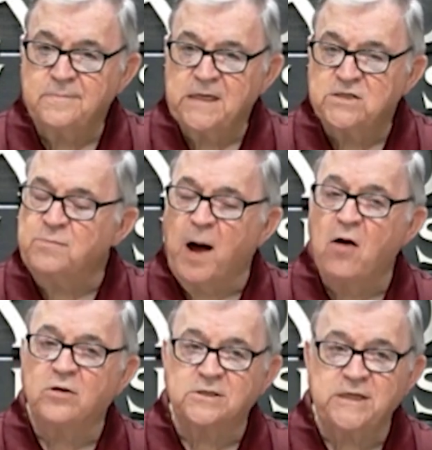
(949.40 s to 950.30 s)

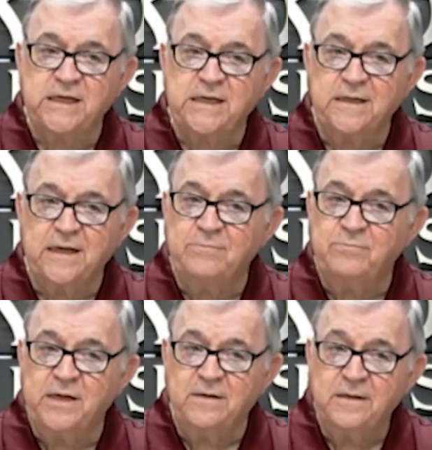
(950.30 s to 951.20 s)
smaller city they had
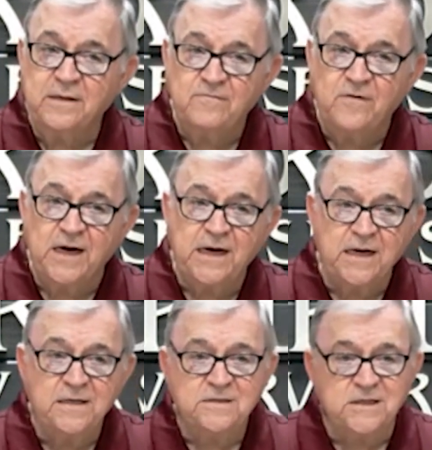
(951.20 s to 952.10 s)
been
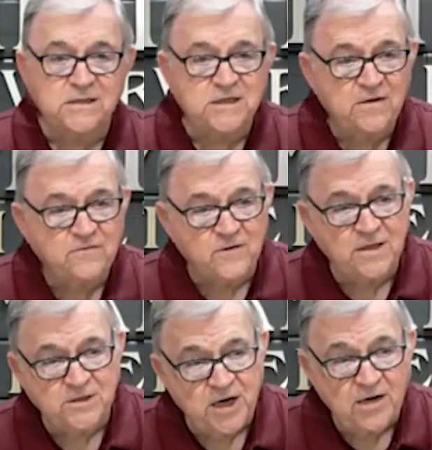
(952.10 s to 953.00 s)
very successful
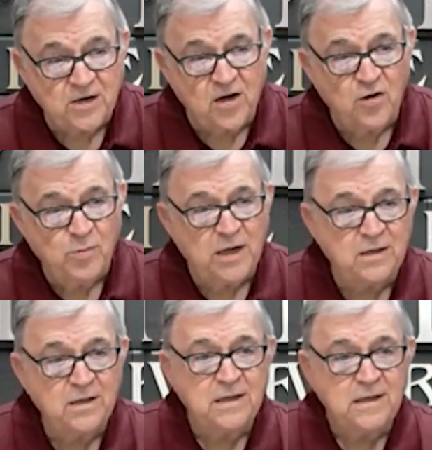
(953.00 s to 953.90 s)
in Jericho, but
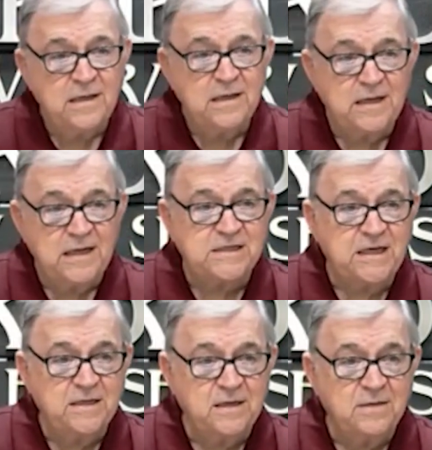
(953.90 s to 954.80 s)
he
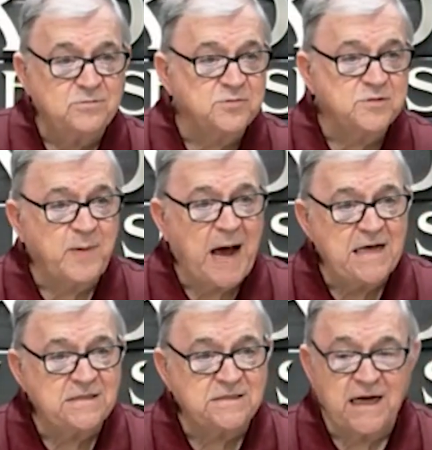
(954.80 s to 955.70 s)
sent up some
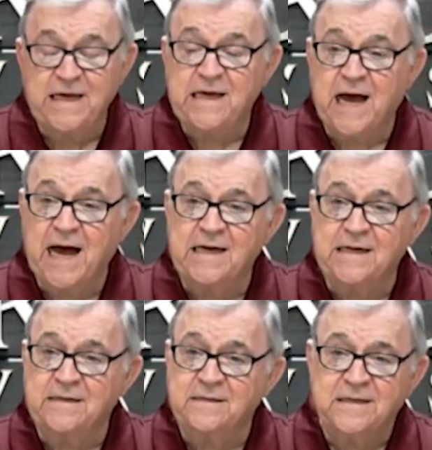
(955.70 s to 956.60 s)
spies to Ai
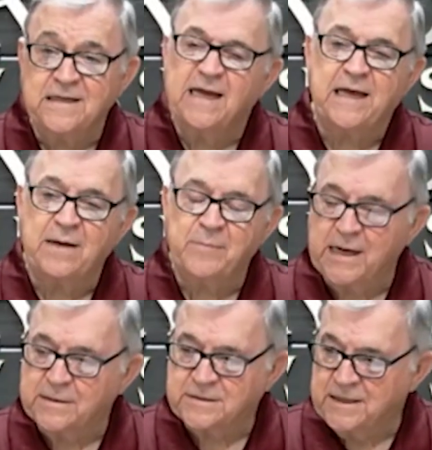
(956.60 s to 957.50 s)
and they came
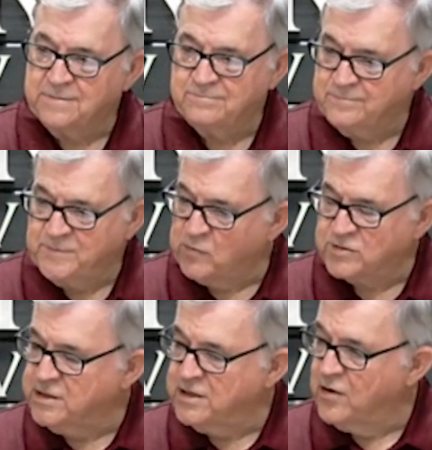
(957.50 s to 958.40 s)
back and said, don't
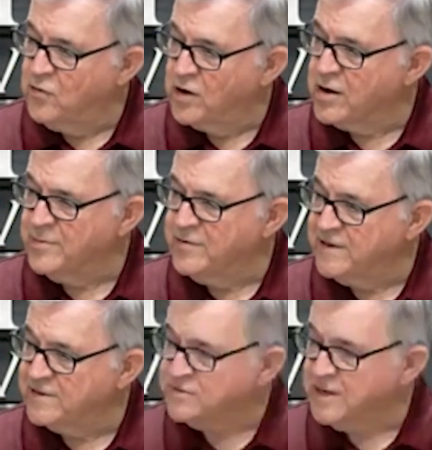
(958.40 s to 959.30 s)
send the whole army of
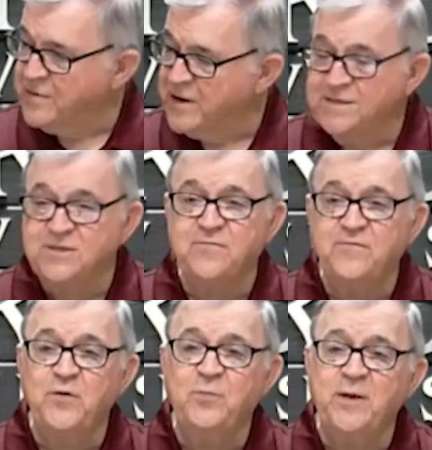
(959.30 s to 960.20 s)
Israel up there, just a
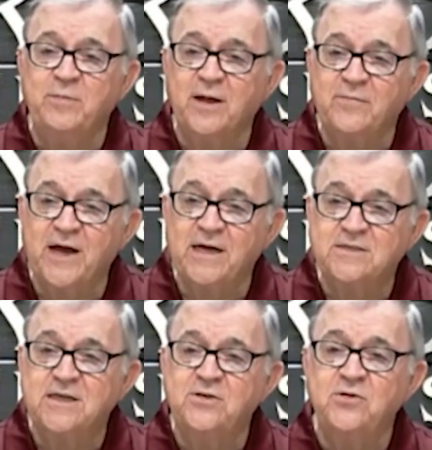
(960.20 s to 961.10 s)
few people up there.
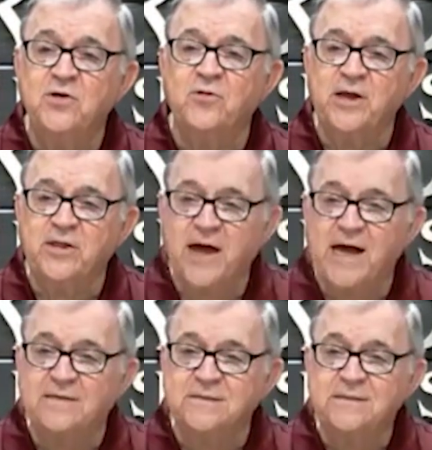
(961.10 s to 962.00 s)
Send two or
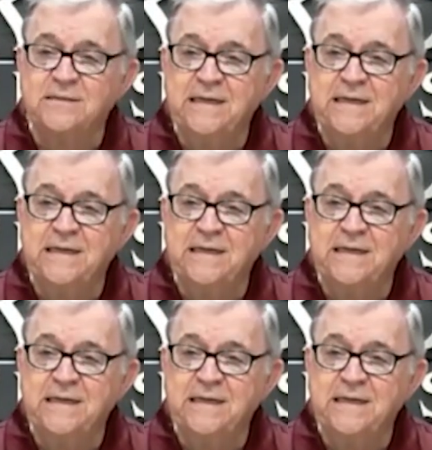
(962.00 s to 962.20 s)
3,000.